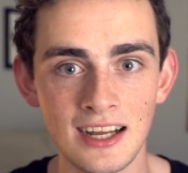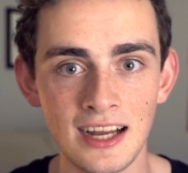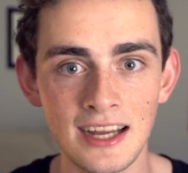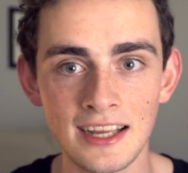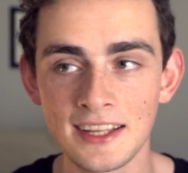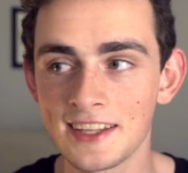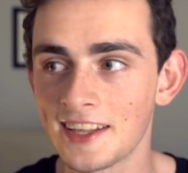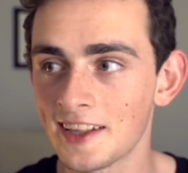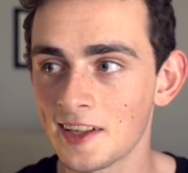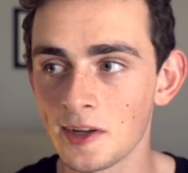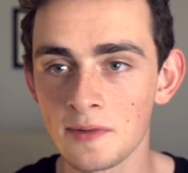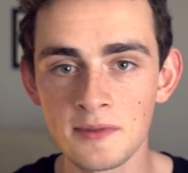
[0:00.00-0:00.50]
I
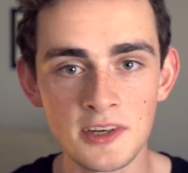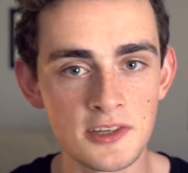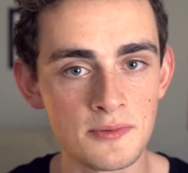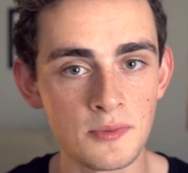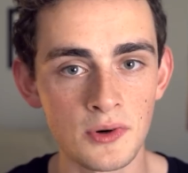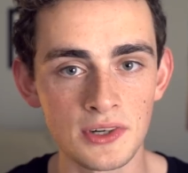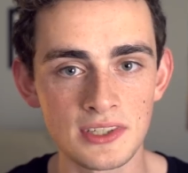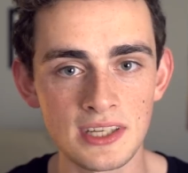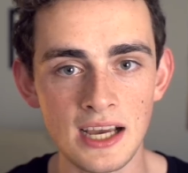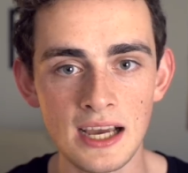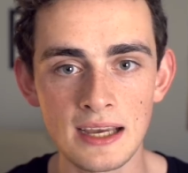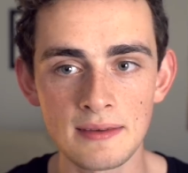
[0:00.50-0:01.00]
had so much
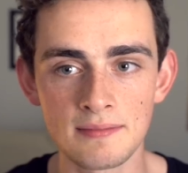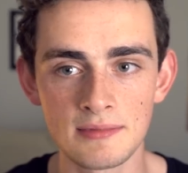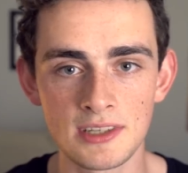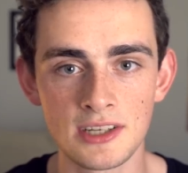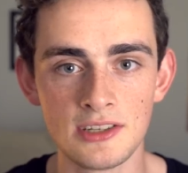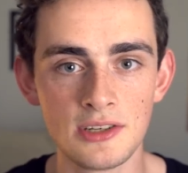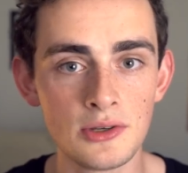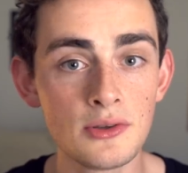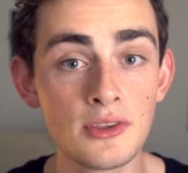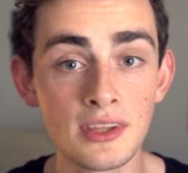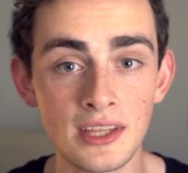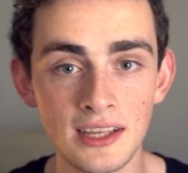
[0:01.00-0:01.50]
more time to
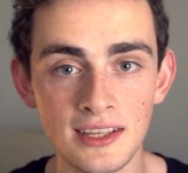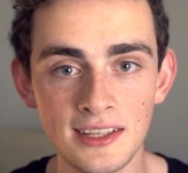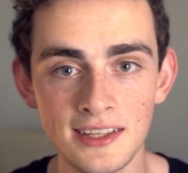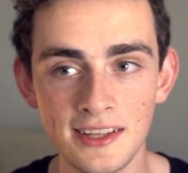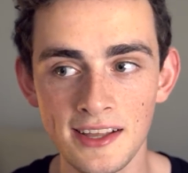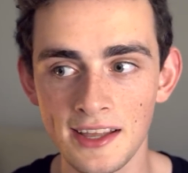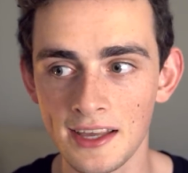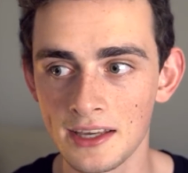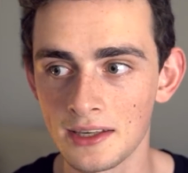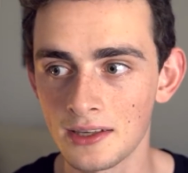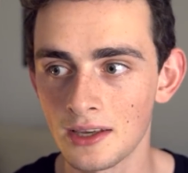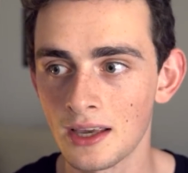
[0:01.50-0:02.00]
do
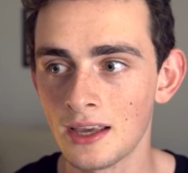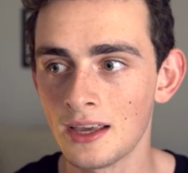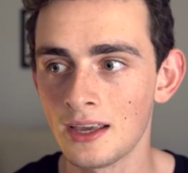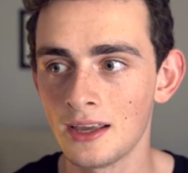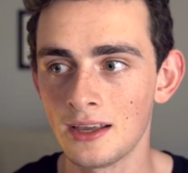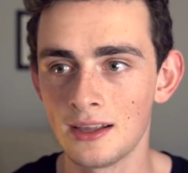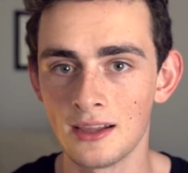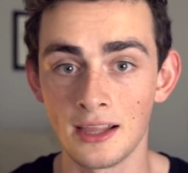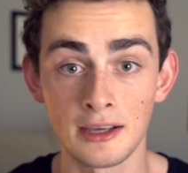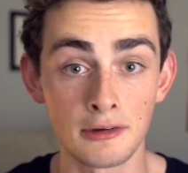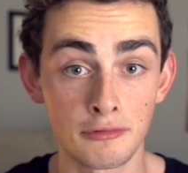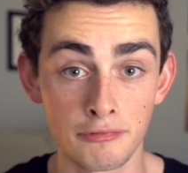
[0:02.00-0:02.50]
things like
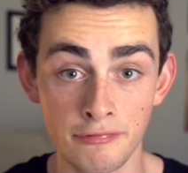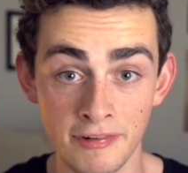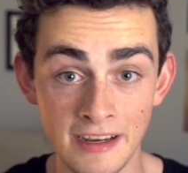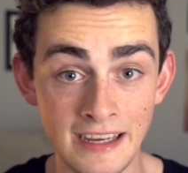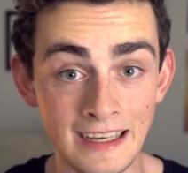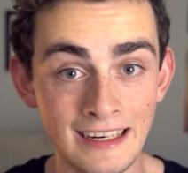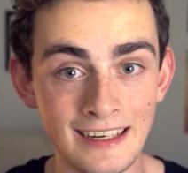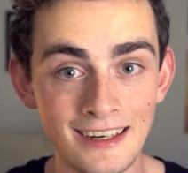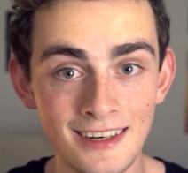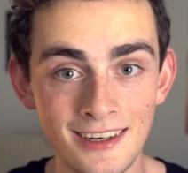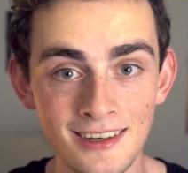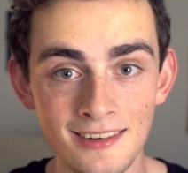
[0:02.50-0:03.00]
like
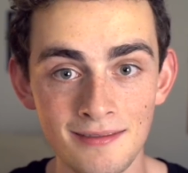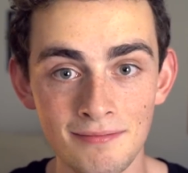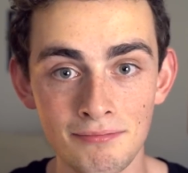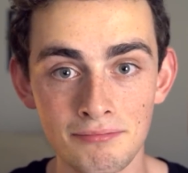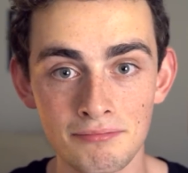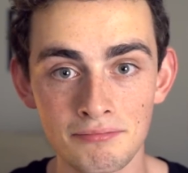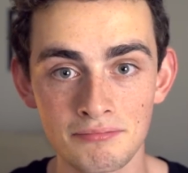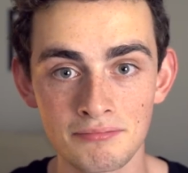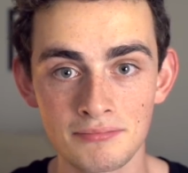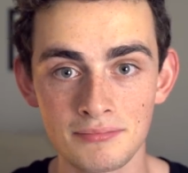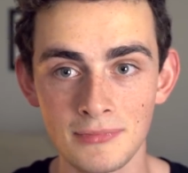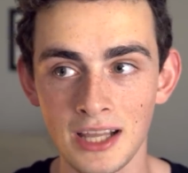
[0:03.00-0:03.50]
read,
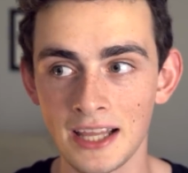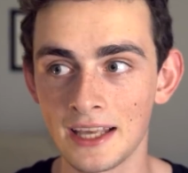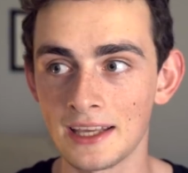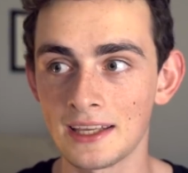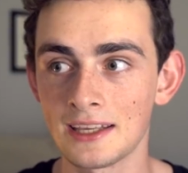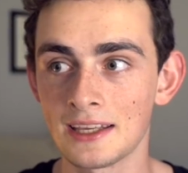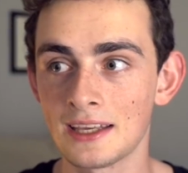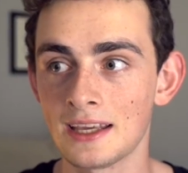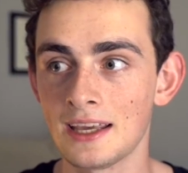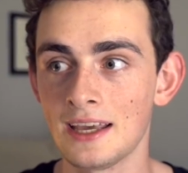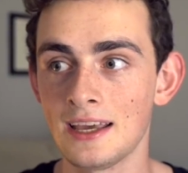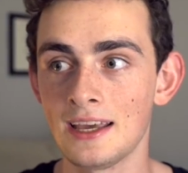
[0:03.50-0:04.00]

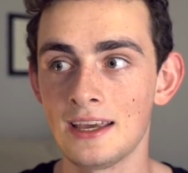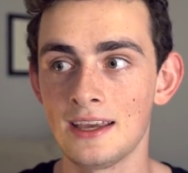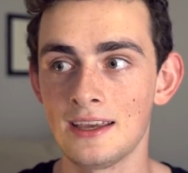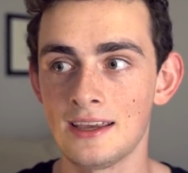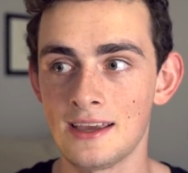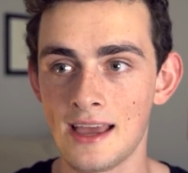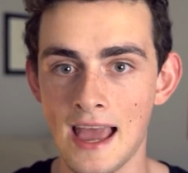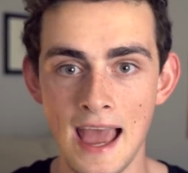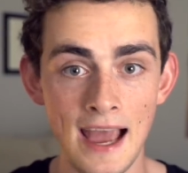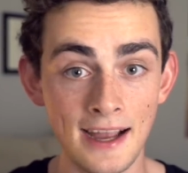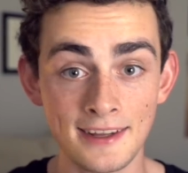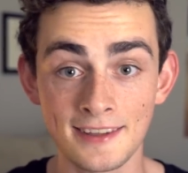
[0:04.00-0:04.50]
like
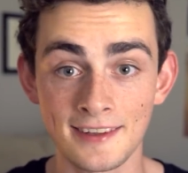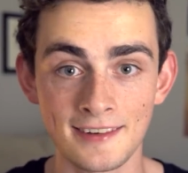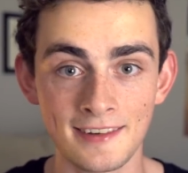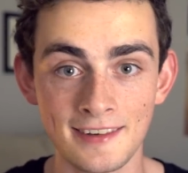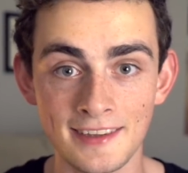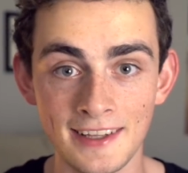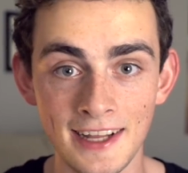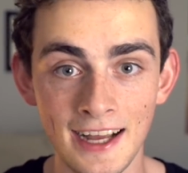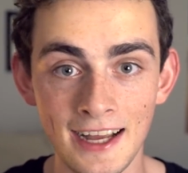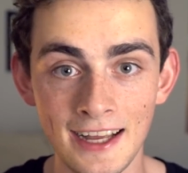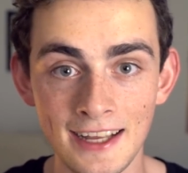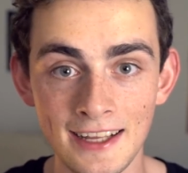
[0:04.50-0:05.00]

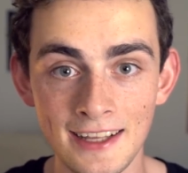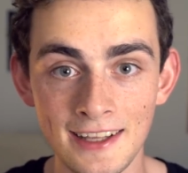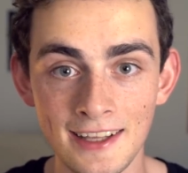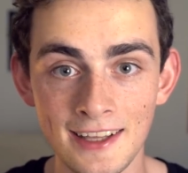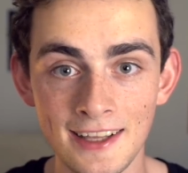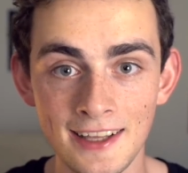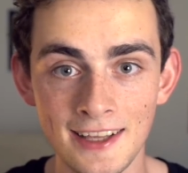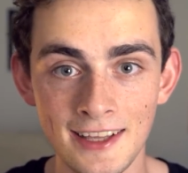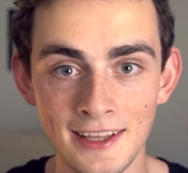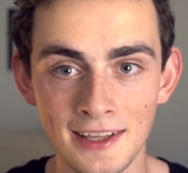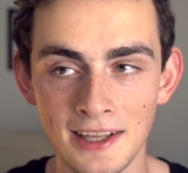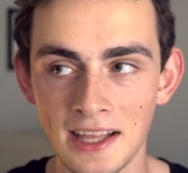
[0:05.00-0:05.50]

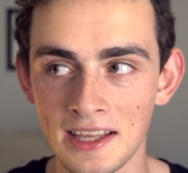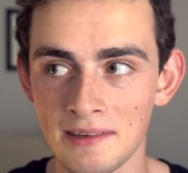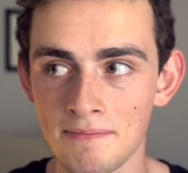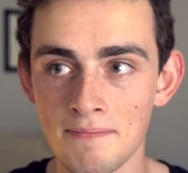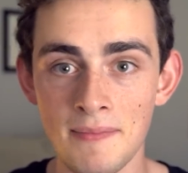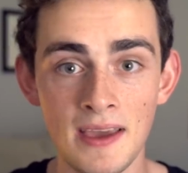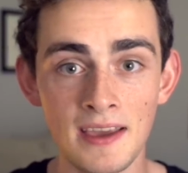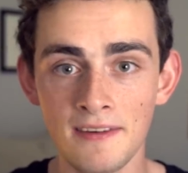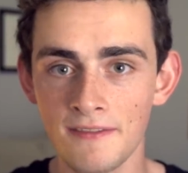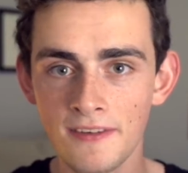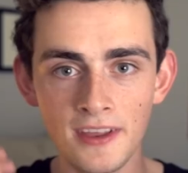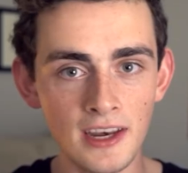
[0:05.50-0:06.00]
exercise, like
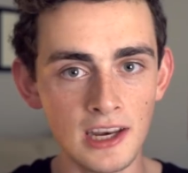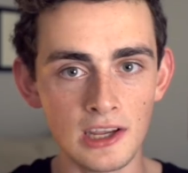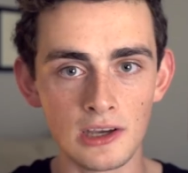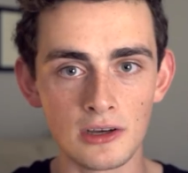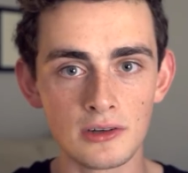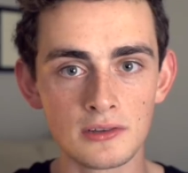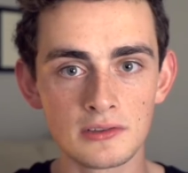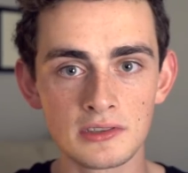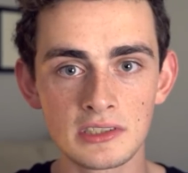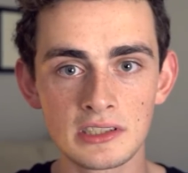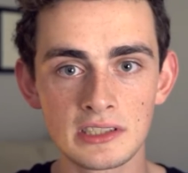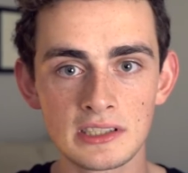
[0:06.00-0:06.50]
make
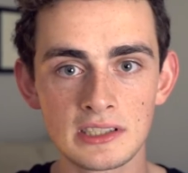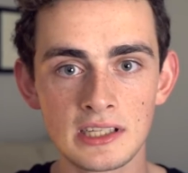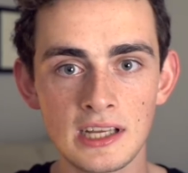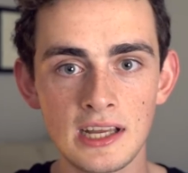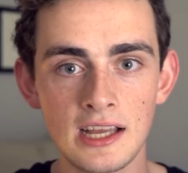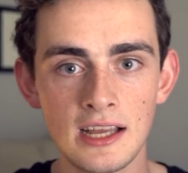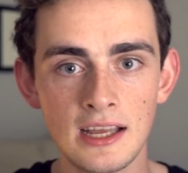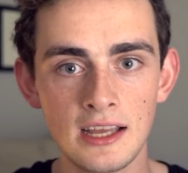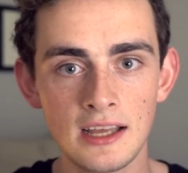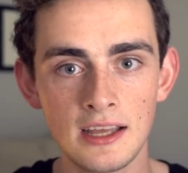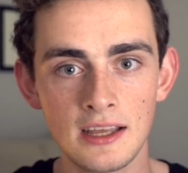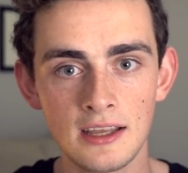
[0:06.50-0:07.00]
videos,
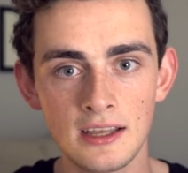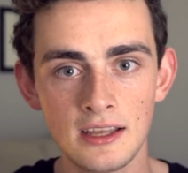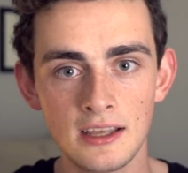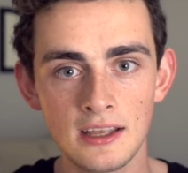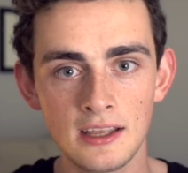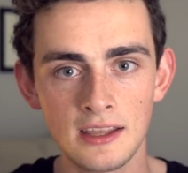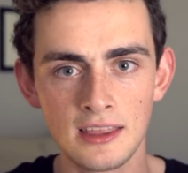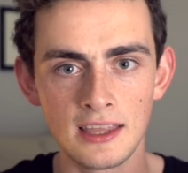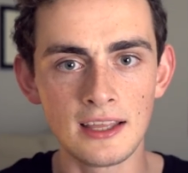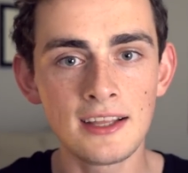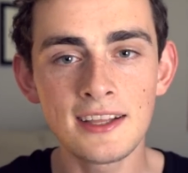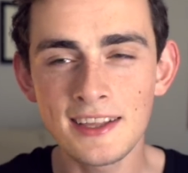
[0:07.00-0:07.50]

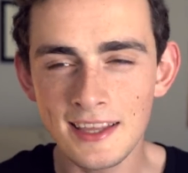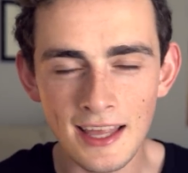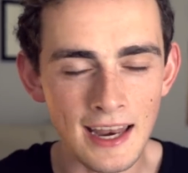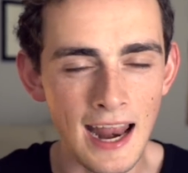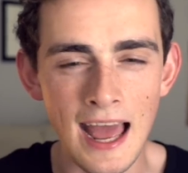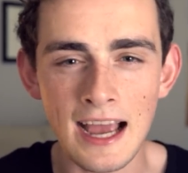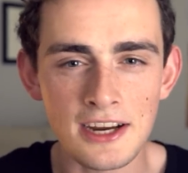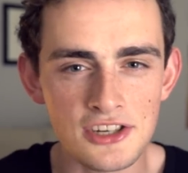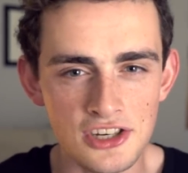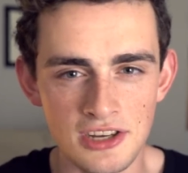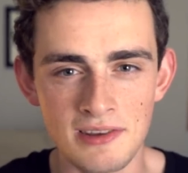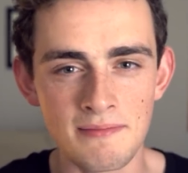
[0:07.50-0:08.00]
things that
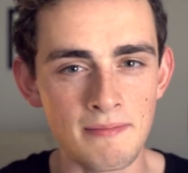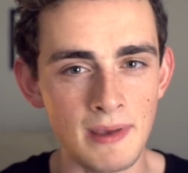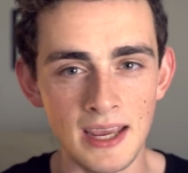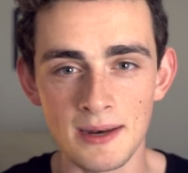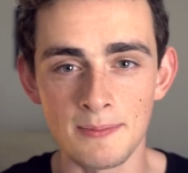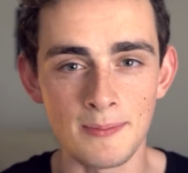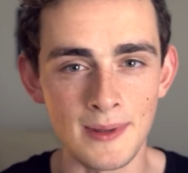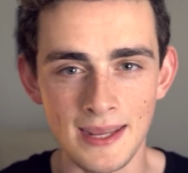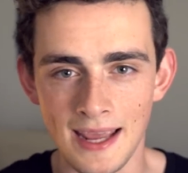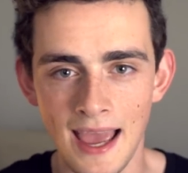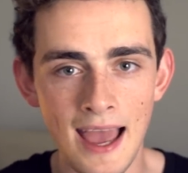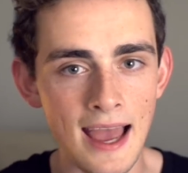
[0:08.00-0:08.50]
actually
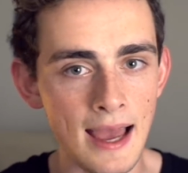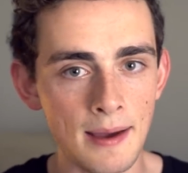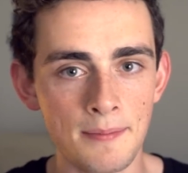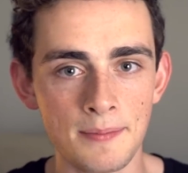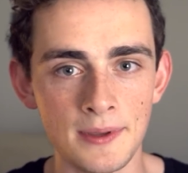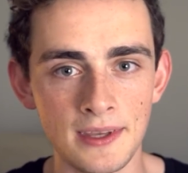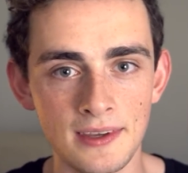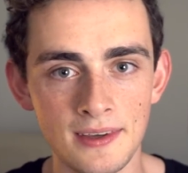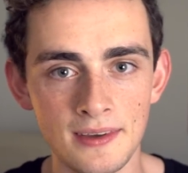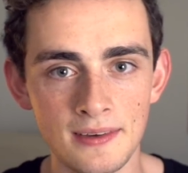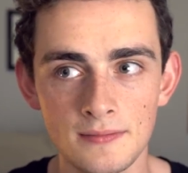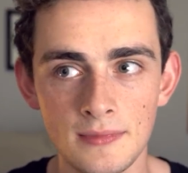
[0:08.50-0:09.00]
made me
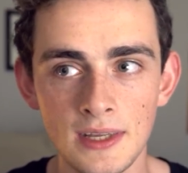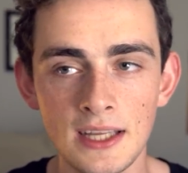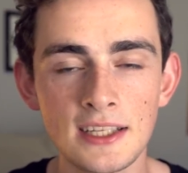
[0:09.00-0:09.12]
happy.